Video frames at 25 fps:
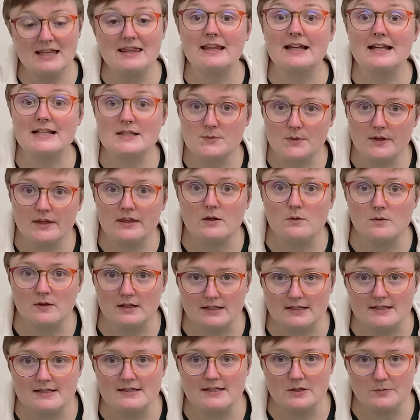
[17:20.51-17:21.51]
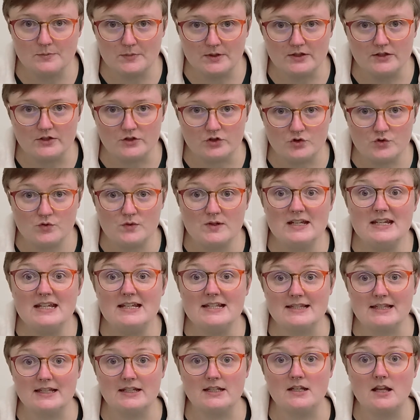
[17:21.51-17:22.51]
That's why they want to sleep in the
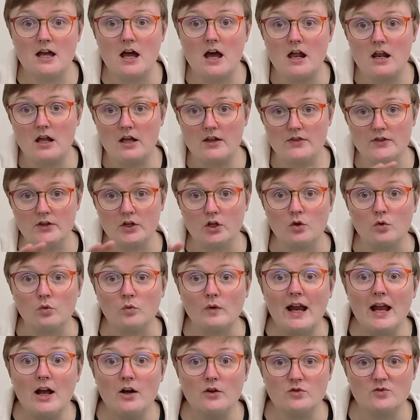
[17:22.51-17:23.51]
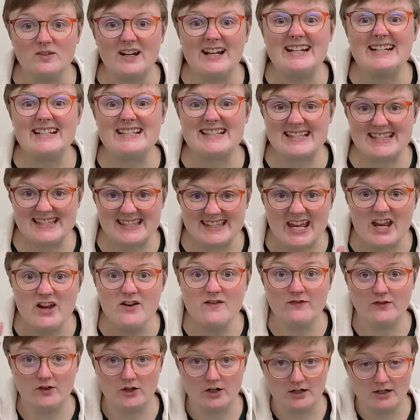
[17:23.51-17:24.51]
trees and not on the ground, right? It's
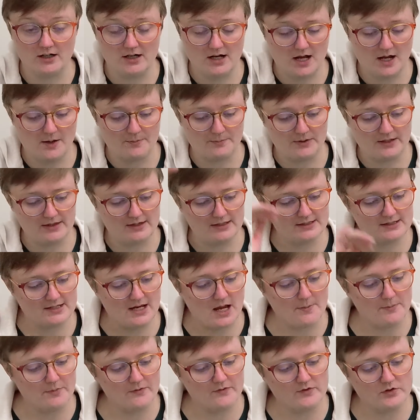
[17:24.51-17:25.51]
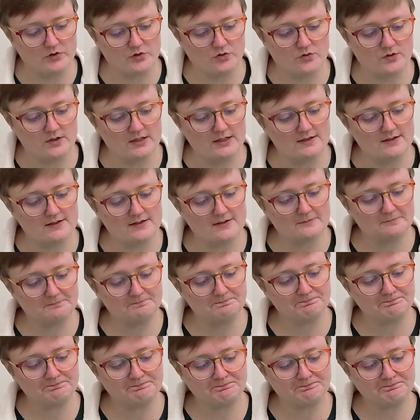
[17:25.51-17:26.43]
safer up in the top of the trees.